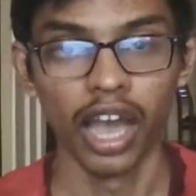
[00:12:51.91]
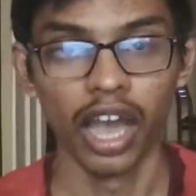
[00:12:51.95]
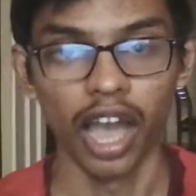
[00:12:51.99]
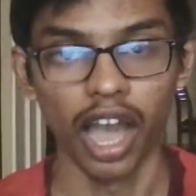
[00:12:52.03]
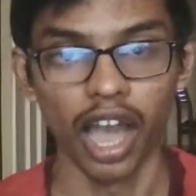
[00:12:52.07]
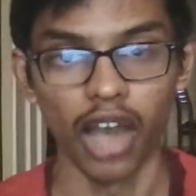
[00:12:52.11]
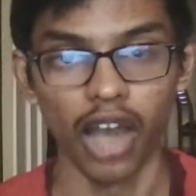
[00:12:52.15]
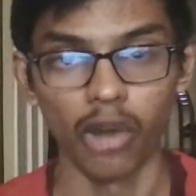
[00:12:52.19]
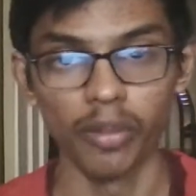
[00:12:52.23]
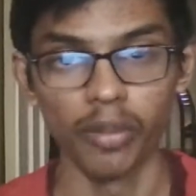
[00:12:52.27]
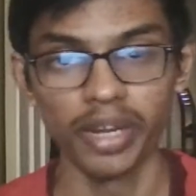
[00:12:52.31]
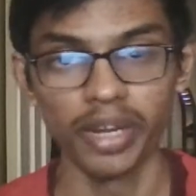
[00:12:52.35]

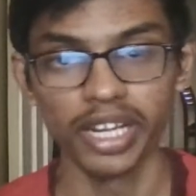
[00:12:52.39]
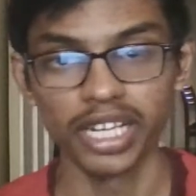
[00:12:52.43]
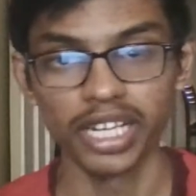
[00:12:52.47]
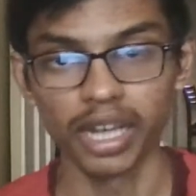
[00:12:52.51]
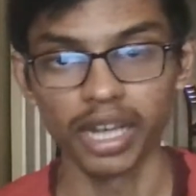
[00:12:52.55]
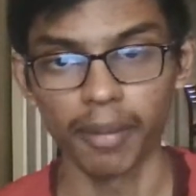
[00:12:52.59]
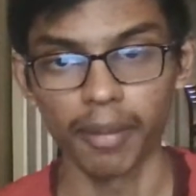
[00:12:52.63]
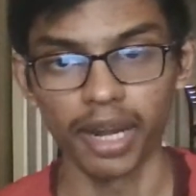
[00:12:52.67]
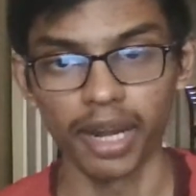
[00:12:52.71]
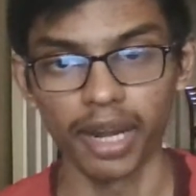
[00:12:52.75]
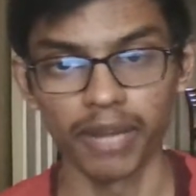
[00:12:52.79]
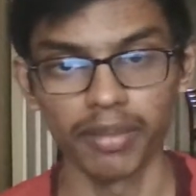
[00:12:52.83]
how many
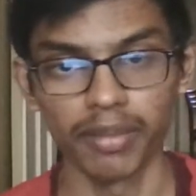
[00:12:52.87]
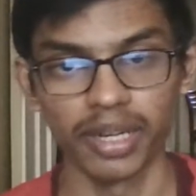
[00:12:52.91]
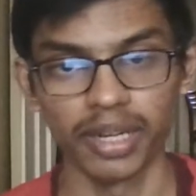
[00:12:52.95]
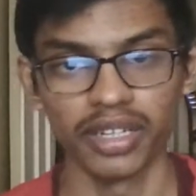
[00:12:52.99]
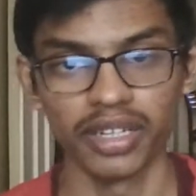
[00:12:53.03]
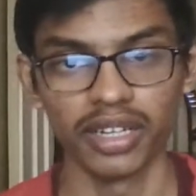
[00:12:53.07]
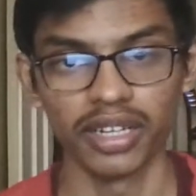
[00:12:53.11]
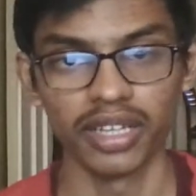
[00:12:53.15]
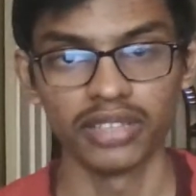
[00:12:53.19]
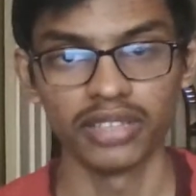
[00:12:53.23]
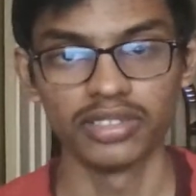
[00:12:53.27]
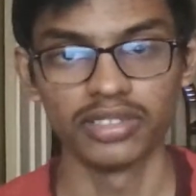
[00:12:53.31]

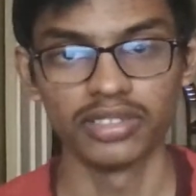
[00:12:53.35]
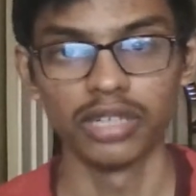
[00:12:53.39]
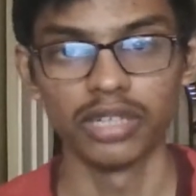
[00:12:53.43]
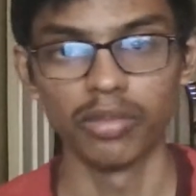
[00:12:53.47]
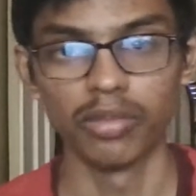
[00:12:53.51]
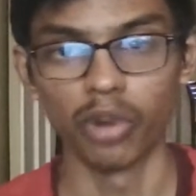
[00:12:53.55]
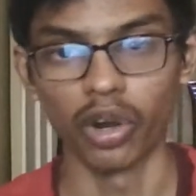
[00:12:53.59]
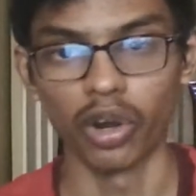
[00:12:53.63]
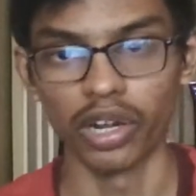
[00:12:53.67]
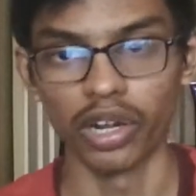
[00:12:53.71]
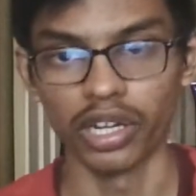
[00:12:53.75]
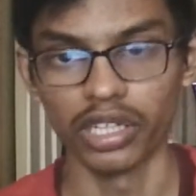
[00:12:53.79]
compartment does
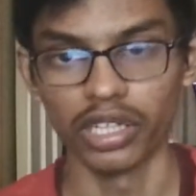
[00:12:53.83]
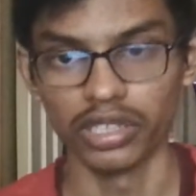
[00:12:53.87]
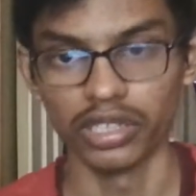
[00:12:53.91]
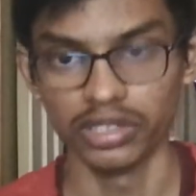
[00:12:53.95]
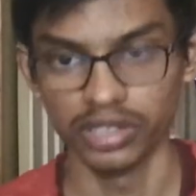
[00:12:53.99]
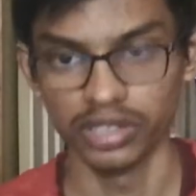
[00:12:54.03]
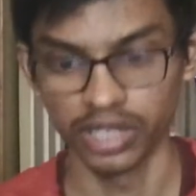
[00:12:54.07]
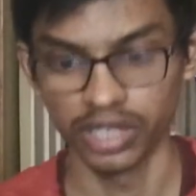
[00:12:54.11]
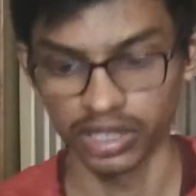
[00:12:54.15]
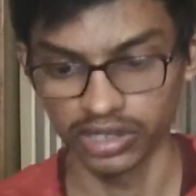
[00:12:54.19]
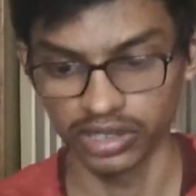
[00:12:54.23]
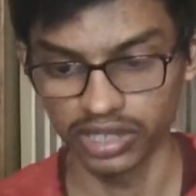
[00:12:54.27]

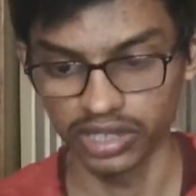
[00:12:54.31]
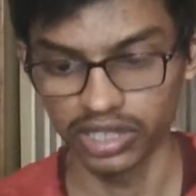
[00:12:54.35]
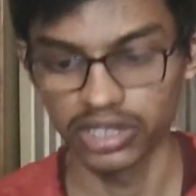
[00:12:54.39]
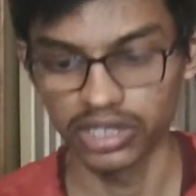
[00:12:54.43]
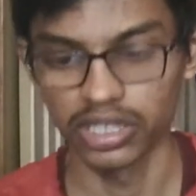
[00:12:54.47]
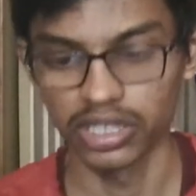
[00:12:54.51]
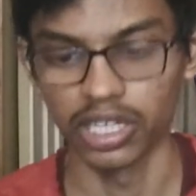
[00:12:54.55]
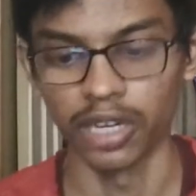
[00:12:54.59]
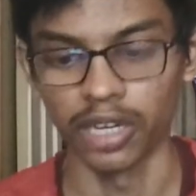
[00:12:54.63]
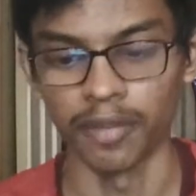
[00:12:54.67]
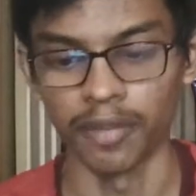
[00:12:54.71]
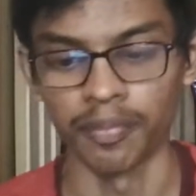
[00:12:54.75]
this
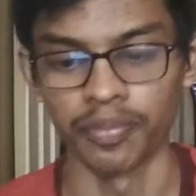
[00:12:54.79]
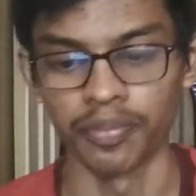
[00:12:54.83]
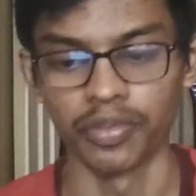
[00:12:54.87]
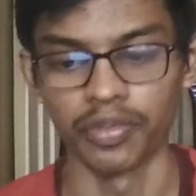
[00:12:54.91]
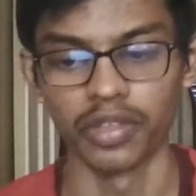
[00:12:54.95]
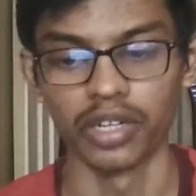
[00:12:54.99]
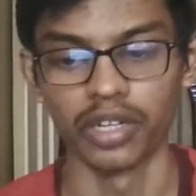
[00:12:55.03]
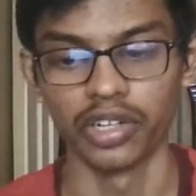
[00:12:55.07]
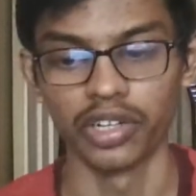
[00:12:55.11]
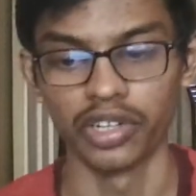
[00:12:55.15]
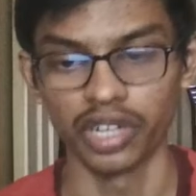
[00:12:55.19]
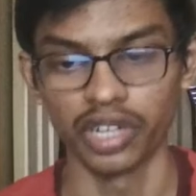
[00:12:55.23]

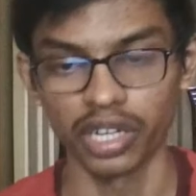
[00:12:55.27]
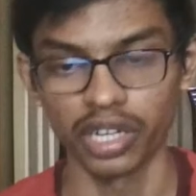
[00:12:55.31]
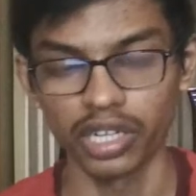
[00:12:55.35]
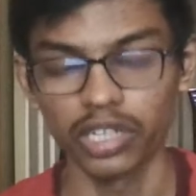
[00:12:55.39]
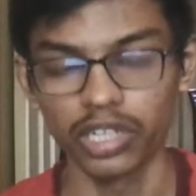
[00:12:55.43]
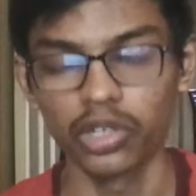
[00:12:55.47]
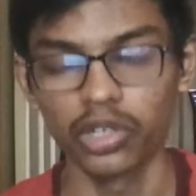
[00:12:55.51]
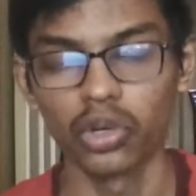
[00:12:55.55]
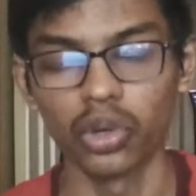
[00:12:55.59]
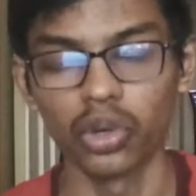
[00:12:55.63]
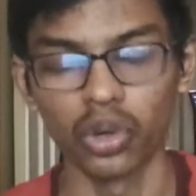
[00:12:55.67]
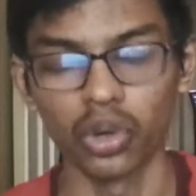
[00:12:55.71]

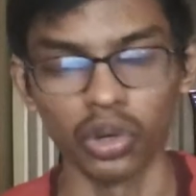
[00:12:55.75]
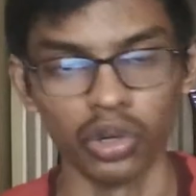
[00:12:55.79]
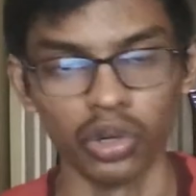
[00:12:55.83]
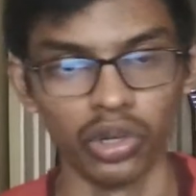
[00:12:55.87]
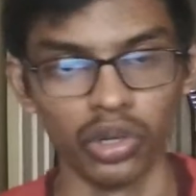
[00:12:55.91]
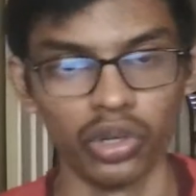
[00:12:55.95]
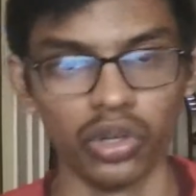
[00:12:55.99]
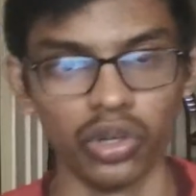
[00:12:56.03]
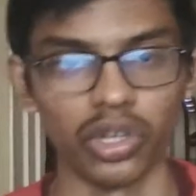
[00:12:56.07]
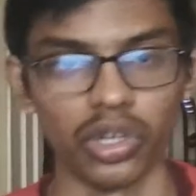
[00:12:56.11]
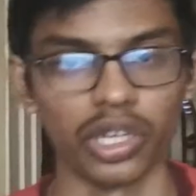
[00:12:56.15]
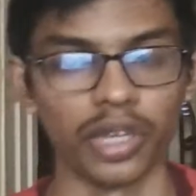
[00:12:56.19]
drug go.
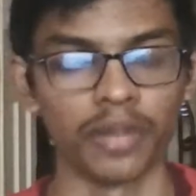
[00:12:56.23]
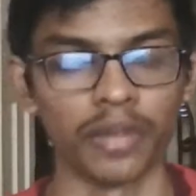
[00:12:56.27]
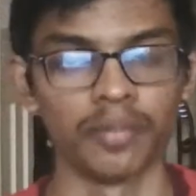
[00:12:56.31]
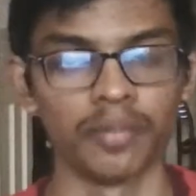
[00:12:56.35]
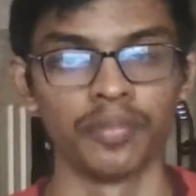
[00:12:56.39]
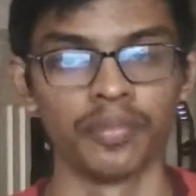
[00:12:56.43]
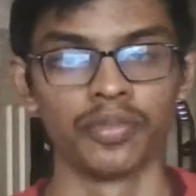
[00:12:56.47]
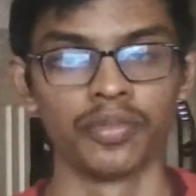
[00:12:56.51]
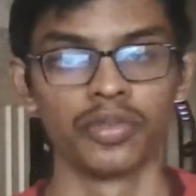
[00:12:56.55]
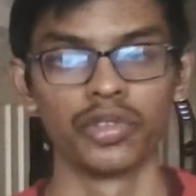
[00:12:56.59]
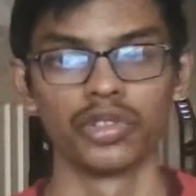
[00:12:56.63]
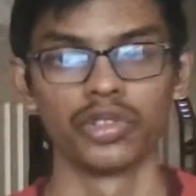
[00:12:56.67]
Okay,
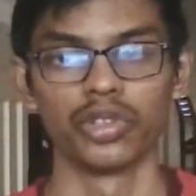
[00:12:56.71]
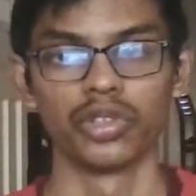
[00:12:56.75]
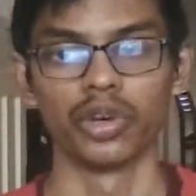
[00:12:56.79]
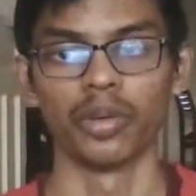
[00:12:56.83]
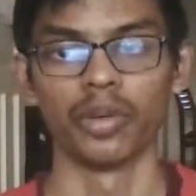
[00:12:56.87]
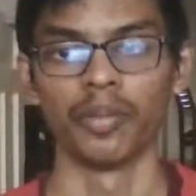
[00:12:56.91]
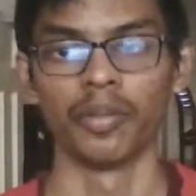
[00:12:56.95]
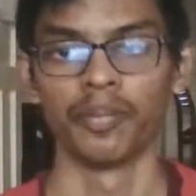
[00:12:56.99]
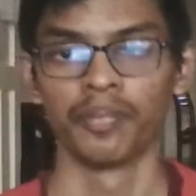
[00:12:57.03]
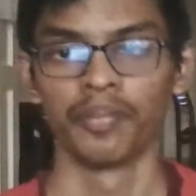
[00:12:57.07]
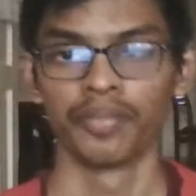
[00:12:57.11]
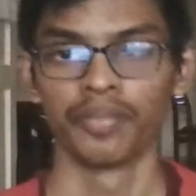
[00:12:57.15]

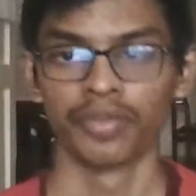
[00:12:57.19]
so